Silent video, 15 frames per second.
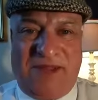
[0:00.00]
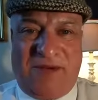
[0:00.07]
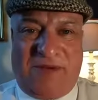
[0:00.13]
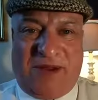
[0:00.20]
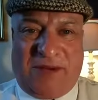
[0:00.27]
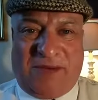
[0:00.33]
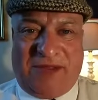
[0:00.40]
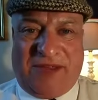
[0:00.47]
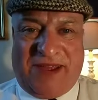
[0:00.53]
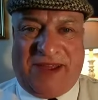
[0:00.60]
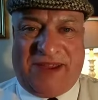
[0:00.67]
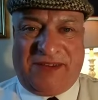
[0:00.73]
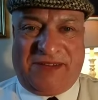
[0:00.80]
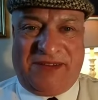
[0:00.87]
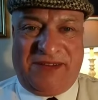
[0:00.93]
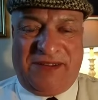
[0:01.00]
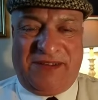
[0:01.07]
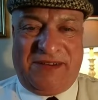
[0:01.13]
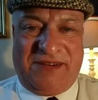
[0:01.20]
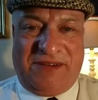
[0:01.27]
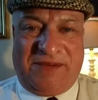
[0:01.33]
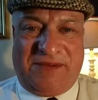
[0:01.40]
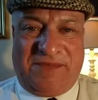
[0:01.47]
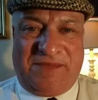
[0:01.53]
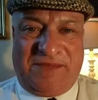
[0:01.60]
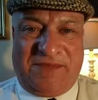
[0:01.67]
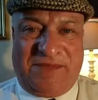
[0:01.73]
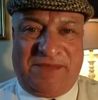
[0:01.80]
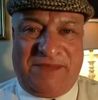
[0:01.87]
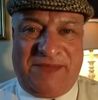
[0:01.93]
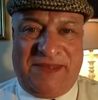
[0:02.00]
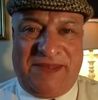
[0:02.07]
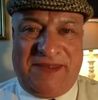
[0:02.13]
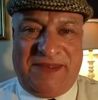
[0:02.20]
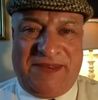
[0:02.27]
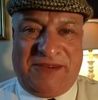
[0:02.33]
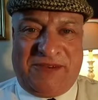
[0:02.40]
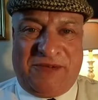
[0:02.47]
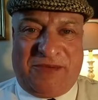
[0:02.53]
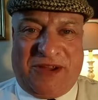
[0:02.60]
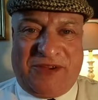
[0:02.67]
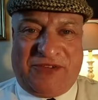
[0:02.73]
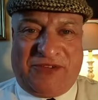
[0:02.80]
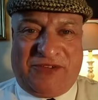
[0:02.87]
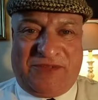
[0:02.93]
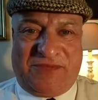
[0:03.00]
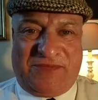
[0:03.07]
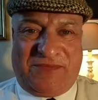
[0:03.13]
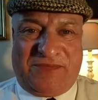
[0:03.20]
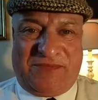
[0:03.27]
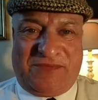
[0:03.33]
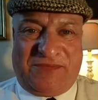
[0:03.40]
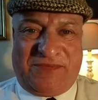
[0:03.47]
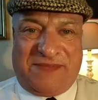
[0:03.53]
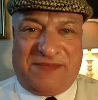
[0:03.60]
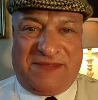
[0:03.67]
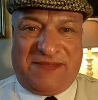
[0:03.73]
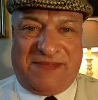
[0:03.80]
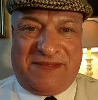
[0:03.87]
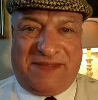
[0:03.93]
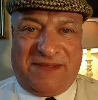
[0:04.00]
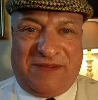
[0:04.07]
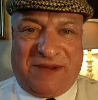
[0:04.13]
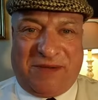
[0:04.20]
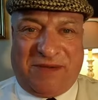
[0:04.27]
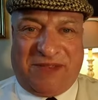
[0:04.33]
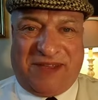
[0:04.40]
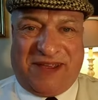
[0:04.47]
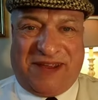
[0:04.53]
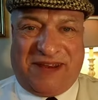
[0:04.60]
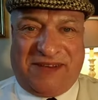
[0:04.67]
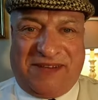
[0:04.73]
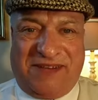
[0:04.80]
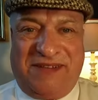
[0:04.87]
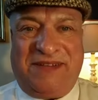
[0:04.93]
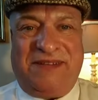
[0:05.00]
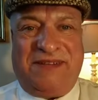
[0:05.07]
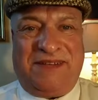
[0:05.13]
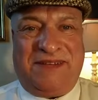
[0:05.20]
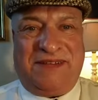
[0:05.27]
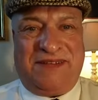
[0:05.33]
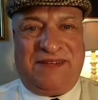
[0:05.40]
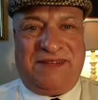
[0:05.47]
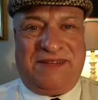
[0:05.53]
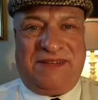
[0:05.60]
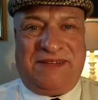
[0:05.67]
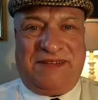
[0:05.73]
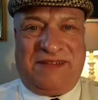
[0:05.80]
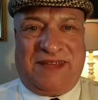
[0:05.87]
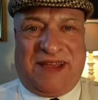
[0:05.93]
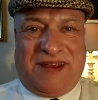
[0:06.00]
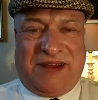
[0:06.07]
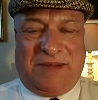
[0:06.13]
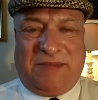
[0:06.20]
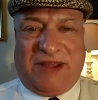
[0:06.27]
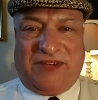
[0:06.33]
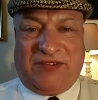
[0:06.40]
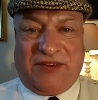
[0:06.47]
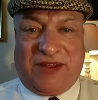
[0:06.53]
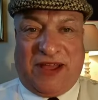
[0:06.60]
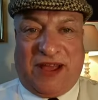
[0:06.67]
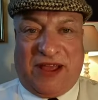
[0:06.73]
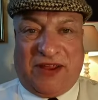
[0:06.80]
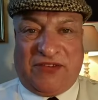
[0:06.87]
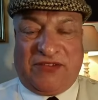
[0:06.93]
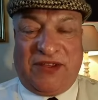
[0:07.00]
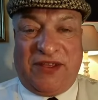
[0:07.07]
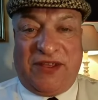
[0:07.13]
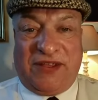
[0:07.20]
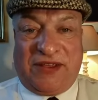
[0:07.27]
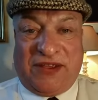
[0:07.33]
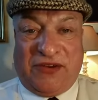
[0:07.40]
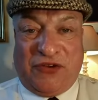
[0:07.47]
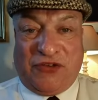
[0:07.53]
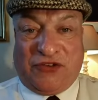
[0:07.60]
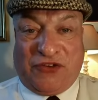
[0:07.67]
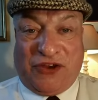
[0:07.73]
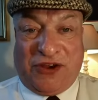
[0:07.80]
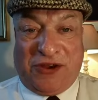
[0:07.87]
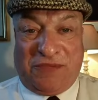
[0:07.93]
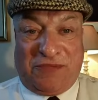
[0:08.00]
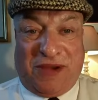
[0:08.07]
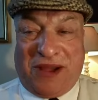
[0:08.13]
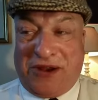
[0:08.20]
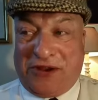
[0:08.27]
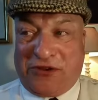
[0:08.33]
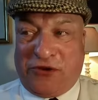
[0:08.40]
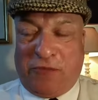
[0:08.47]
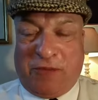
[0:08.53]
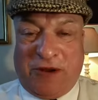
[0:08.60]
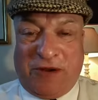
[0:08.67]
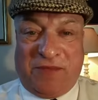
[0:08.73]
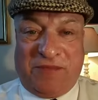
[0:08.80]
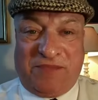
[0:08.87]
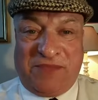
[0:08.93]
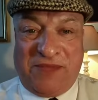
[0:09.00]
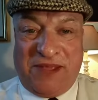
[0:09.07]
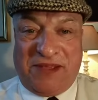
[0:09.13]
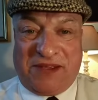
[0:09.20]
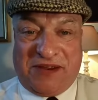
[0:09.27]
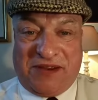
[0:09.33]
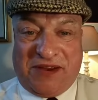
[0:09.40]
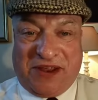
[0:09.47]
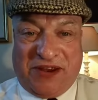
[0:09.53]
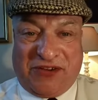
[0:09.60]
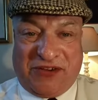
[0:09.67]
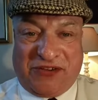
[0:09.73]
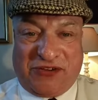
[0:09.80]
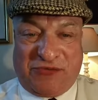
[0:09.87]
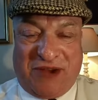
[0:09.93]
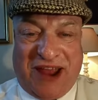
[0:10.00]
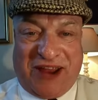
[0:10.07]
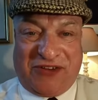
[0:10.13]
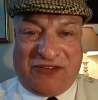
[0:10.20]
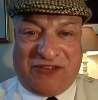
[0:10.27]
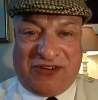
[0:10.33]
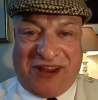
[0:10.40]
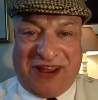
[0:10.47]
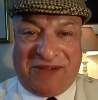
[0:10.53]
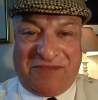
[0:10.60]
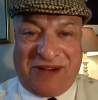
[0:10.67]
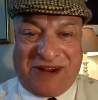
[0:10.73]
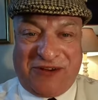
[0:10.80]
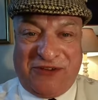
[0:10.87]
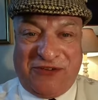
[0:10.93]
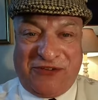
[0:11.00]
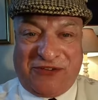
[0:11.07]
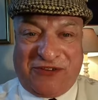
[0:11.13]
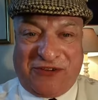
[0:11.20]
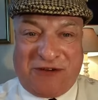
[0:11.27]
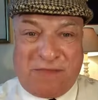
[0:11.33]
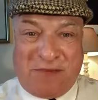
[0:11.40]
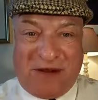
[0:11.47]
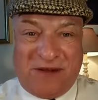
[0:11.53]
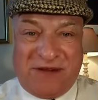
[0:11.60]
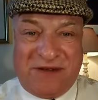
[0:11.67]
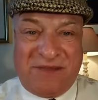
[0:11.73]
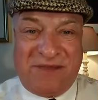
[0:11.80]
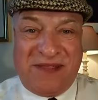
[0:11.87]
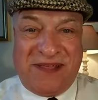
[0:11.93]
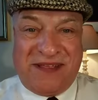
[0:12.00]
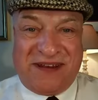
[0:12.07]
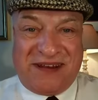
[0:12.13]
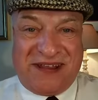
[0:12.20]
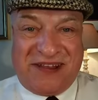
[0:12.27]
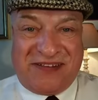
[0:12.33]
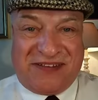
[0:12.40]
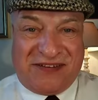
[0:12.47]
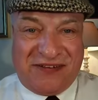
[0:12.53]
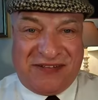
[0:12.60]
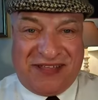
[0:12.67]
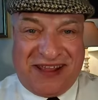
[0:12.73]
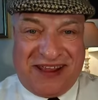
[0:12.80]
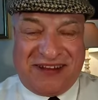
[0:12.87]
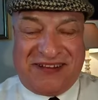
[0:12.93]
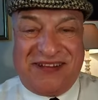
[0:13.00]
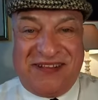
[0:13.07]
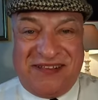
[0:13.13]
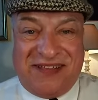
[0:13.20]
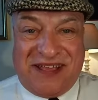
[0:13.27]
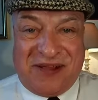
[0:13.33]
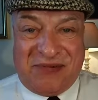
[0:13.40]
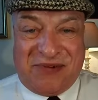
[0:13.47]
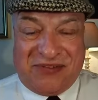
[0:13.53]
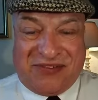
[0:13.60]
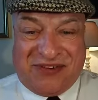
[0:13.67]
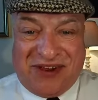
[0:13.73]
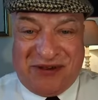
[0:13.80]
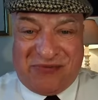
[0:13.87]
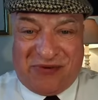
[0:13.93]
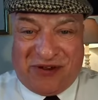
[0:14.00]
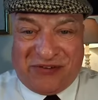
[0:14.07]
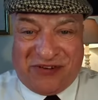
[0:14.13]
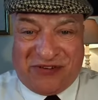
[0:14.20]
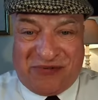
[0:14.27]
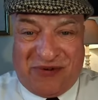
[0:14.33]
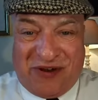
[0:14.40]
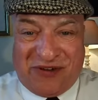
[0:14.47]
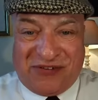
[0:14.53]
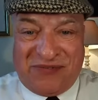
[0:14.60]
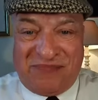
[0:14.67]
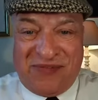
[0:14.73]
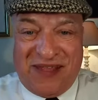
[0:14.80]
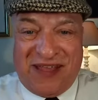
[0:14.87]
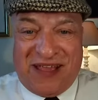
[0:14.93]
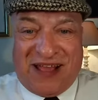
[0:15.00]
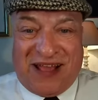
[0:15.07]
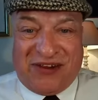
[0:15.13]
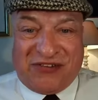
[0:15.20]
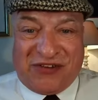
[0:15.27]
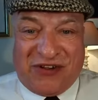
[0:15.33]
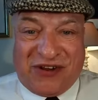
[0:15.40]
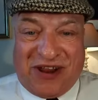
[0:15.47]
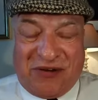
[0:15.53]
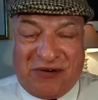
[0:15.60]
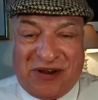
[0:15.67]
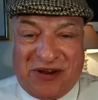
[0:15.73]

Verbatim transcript: What about that? No, too much. What about that? That any better, guys? Can you see my coupon? Can you get a swatch at McClue's coupon? Let's do that, and we'll see what is what. Hi, John, how are